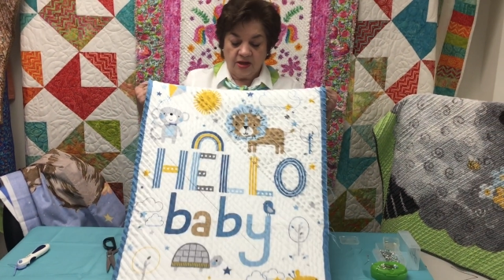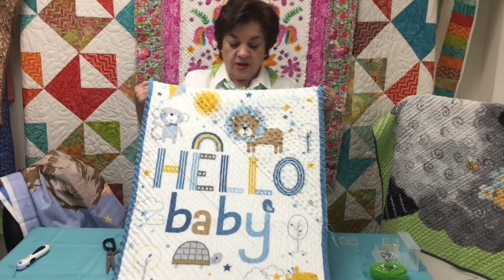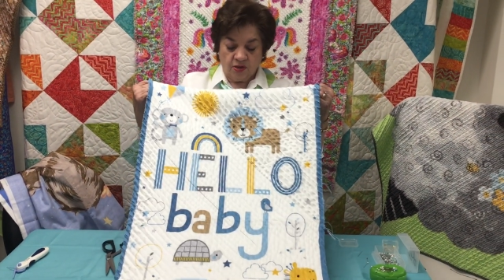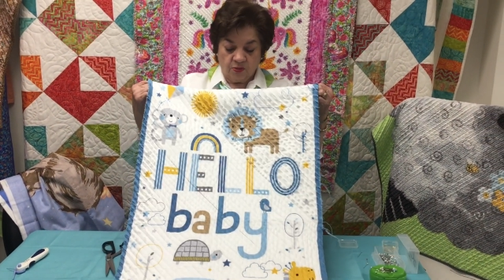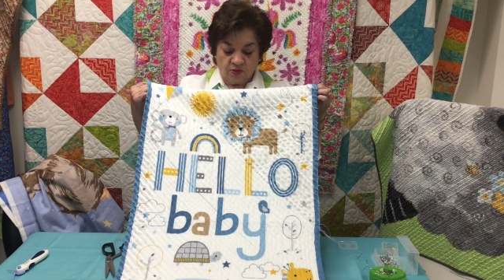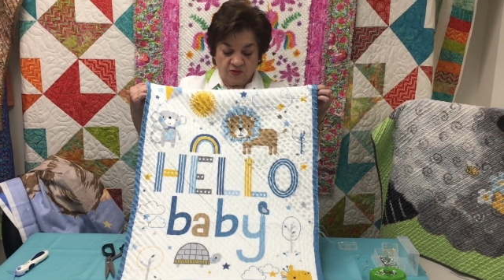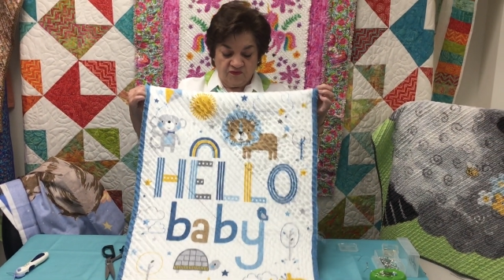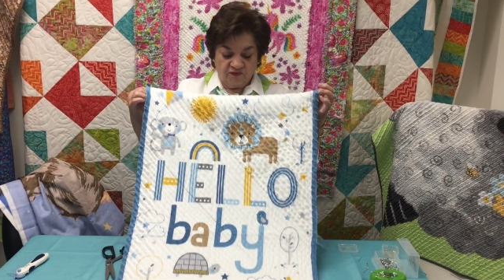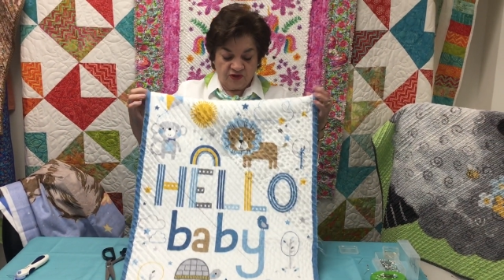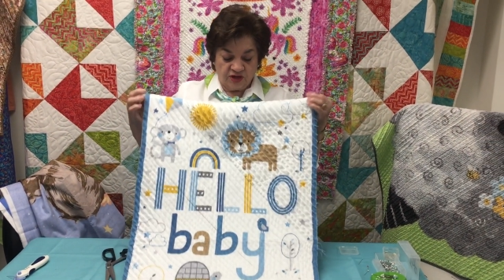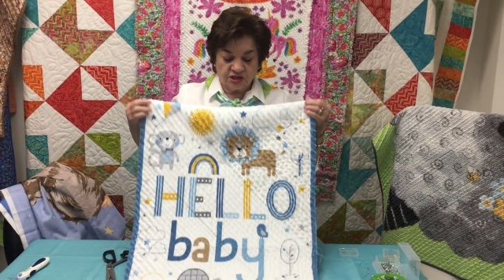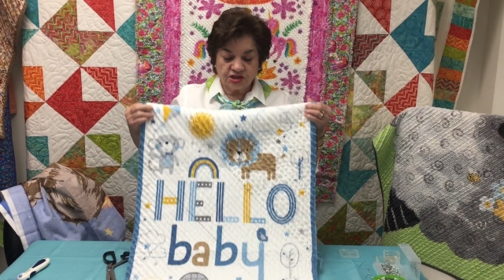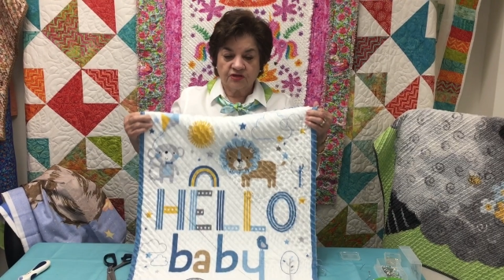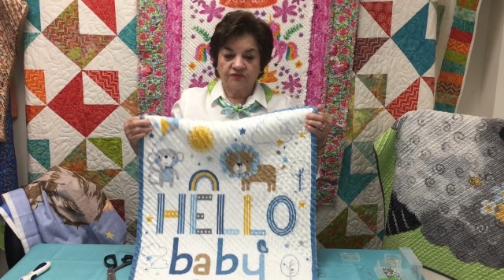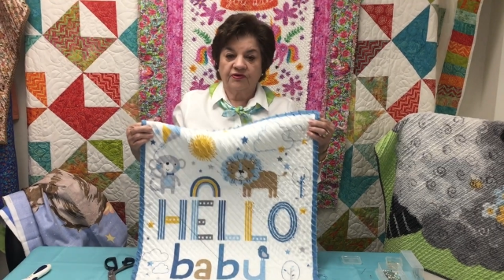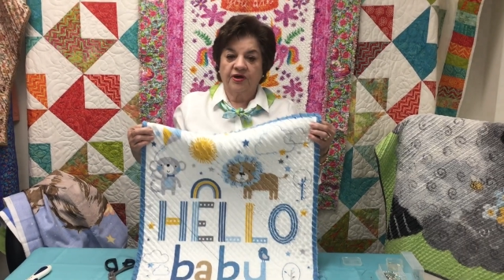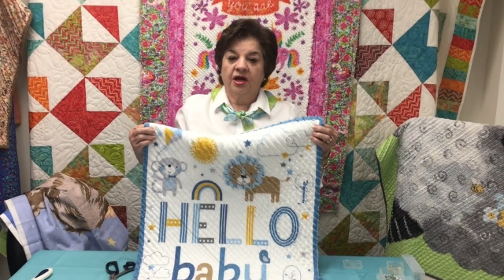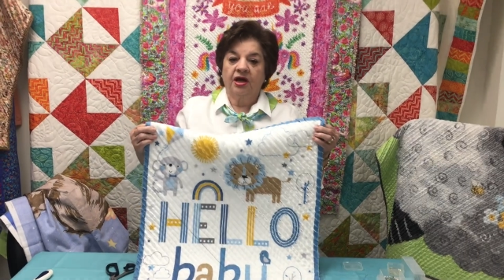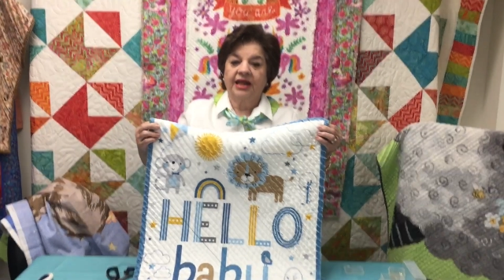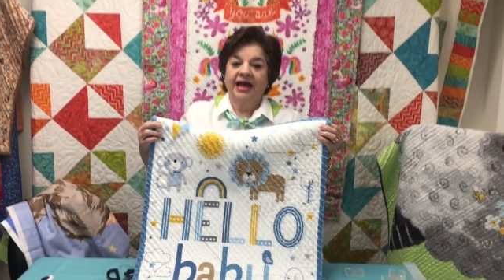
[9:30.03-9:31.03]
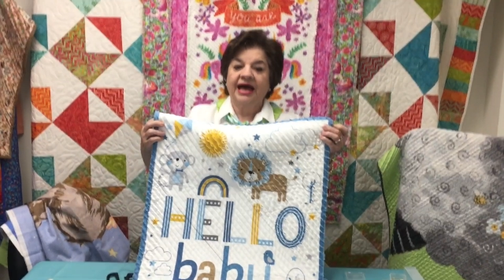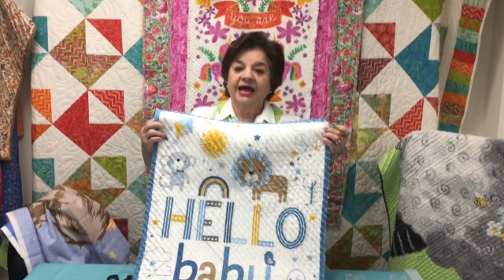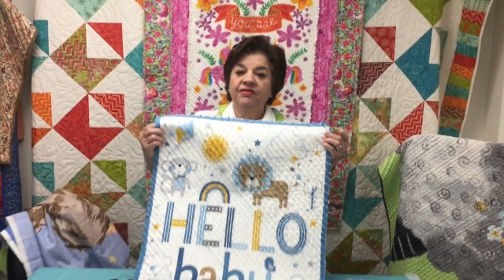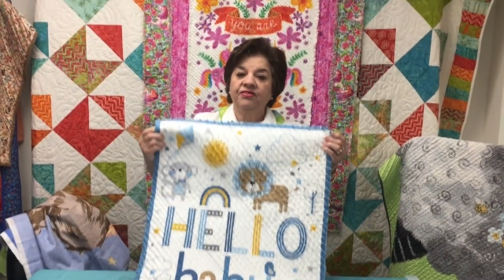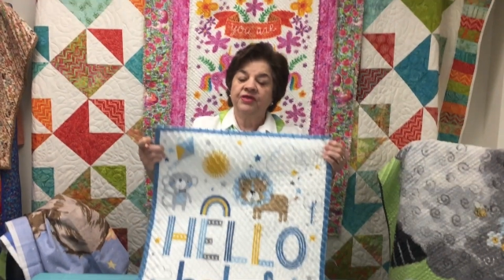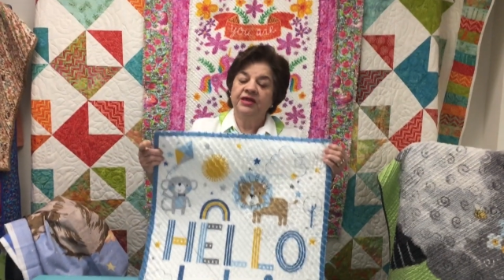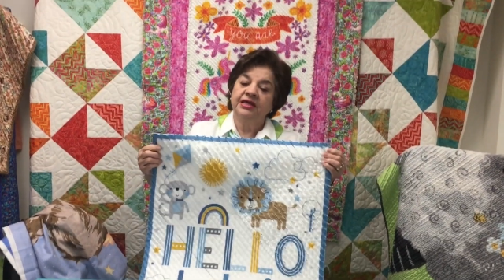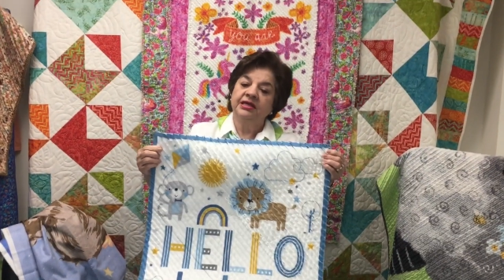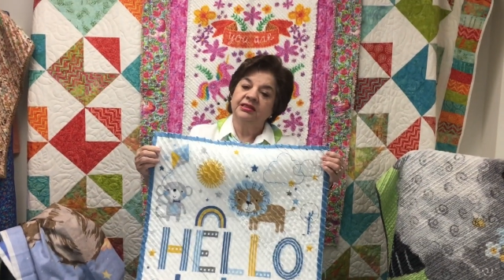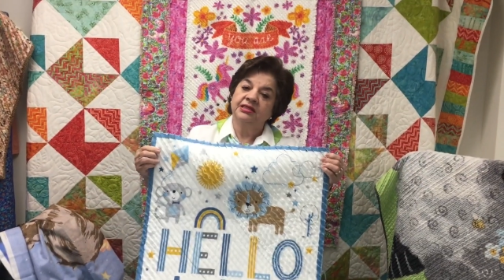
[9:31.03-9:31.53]
Well, first of all, I
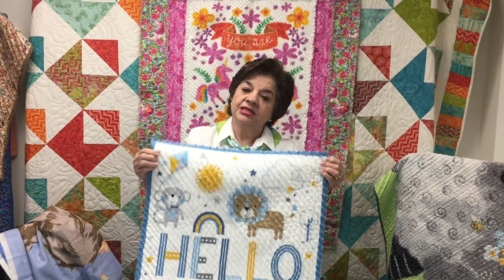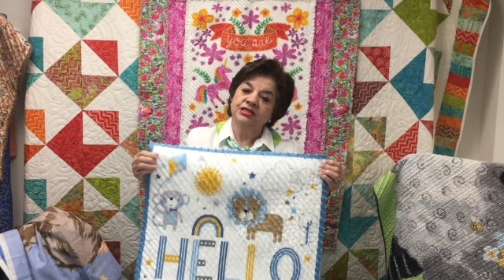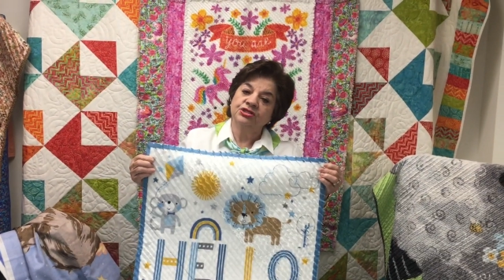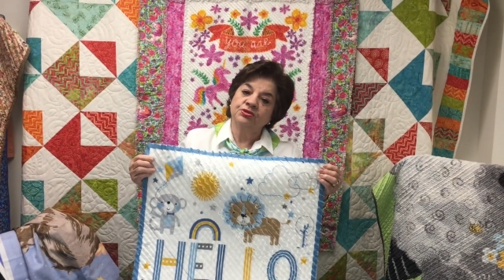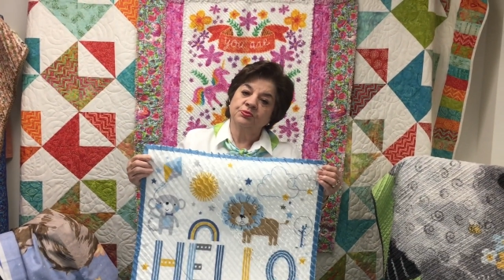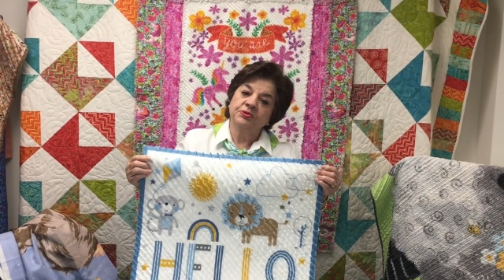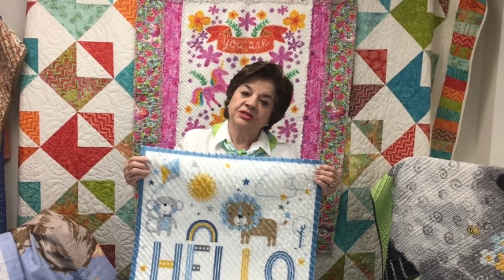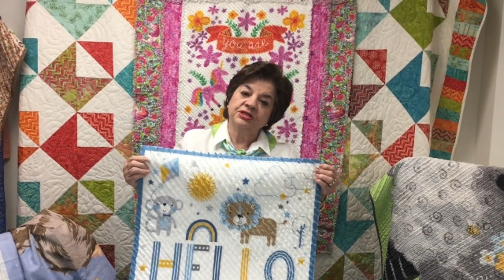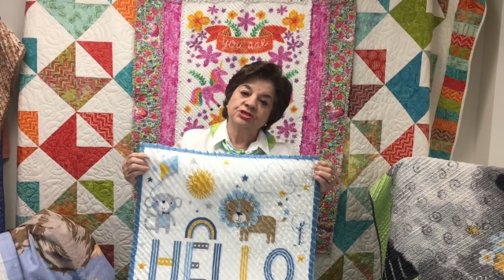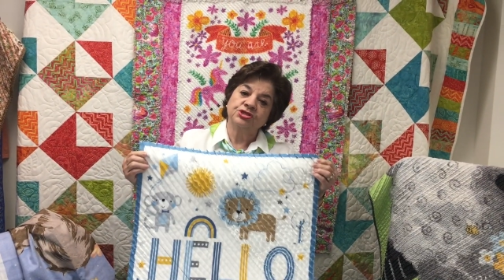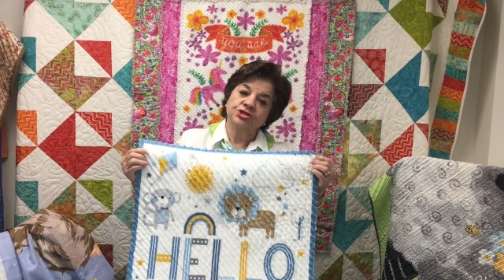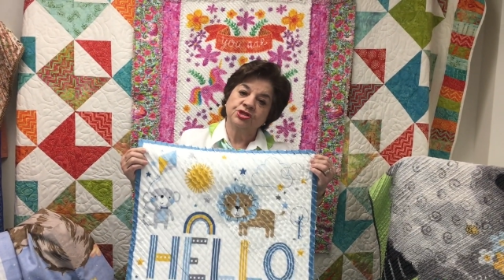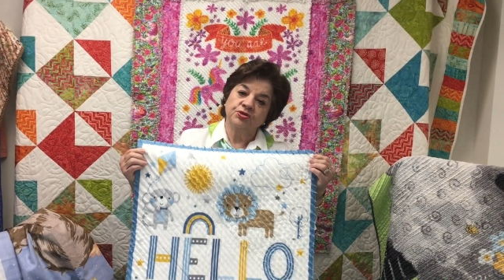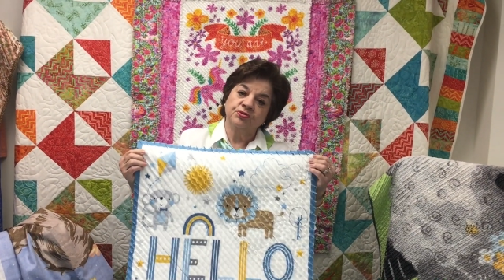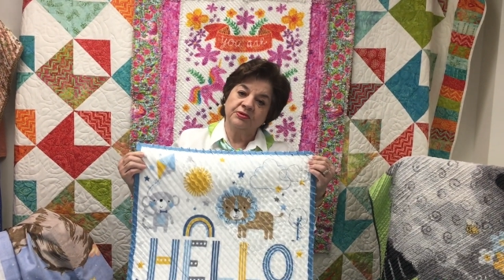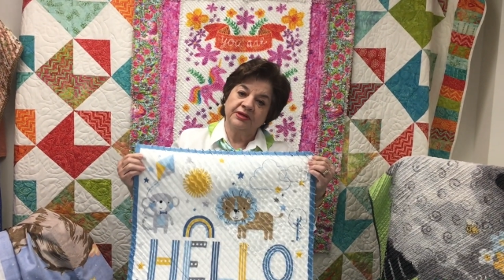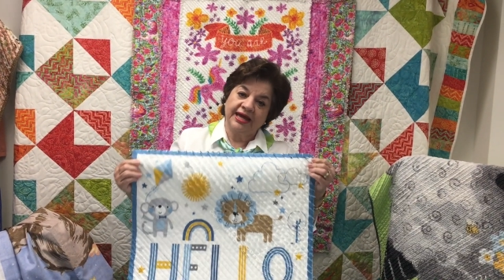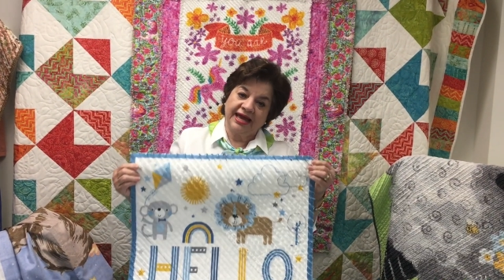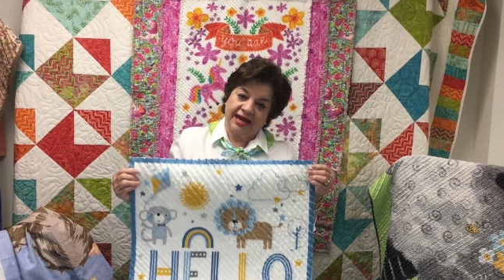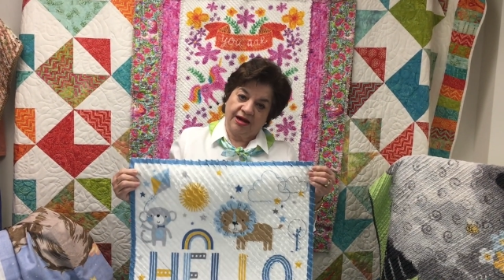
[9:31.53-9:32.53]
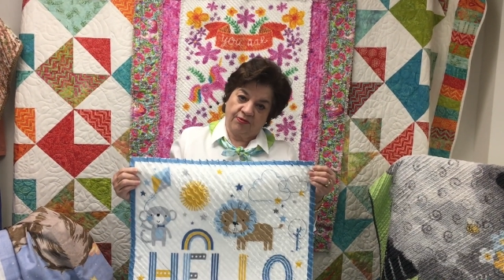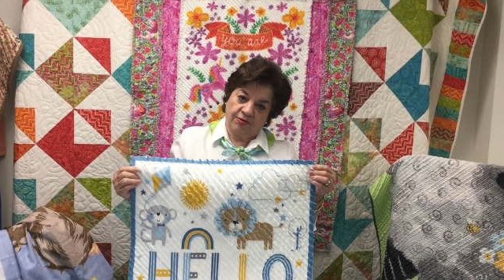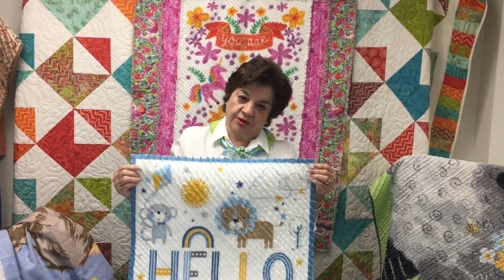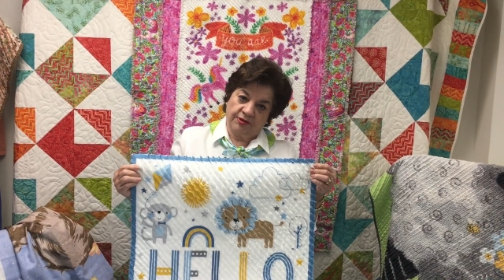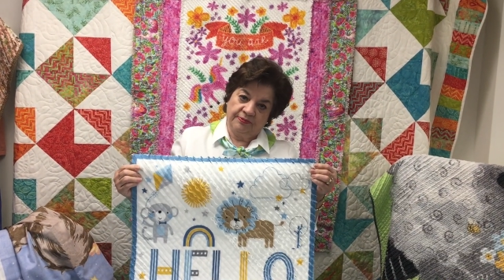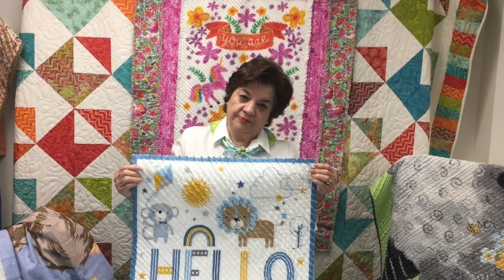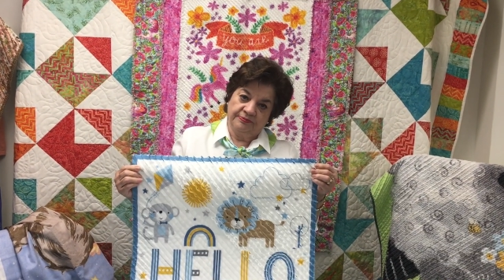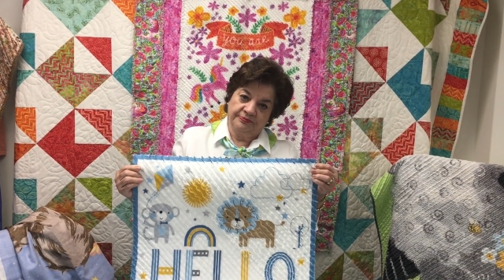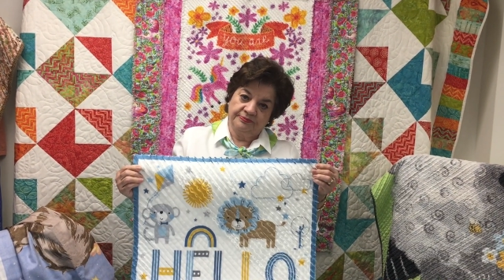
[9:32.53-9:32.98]
think this one is too narrow.